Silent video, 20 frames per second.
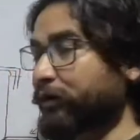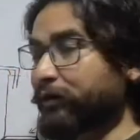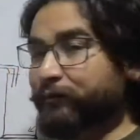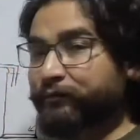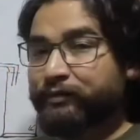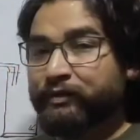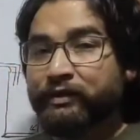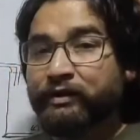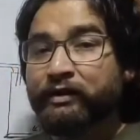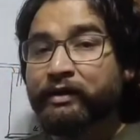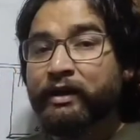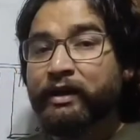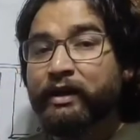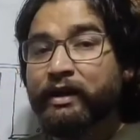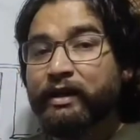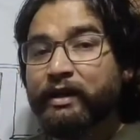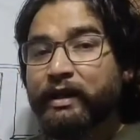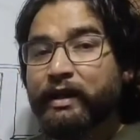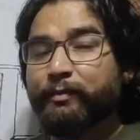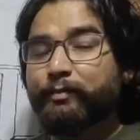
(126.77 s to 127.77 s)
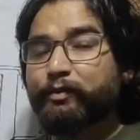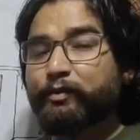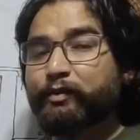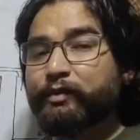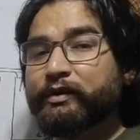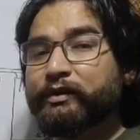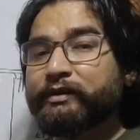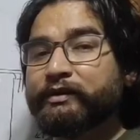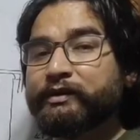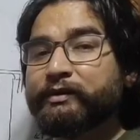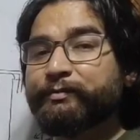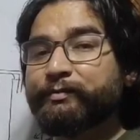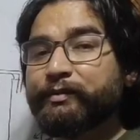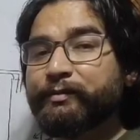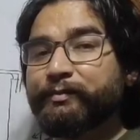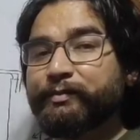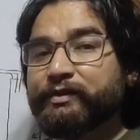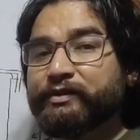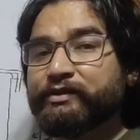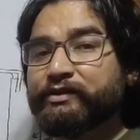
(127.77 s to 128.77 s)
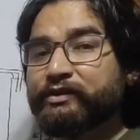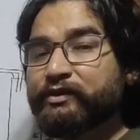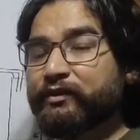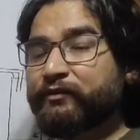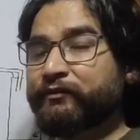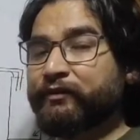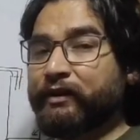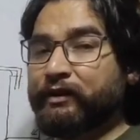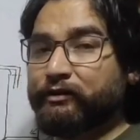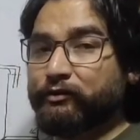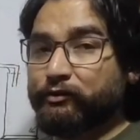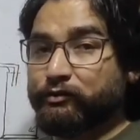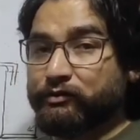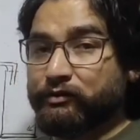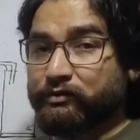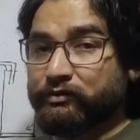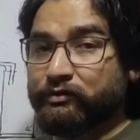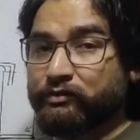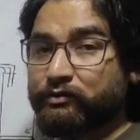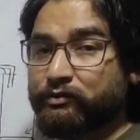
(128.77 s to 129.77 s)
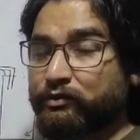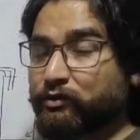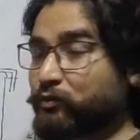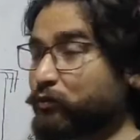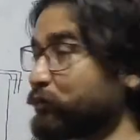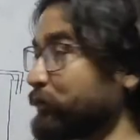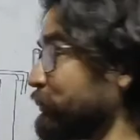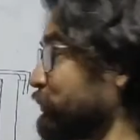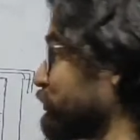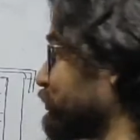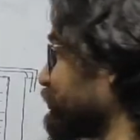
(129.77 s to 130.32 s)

of the laboratory preparation of hydrogen. So what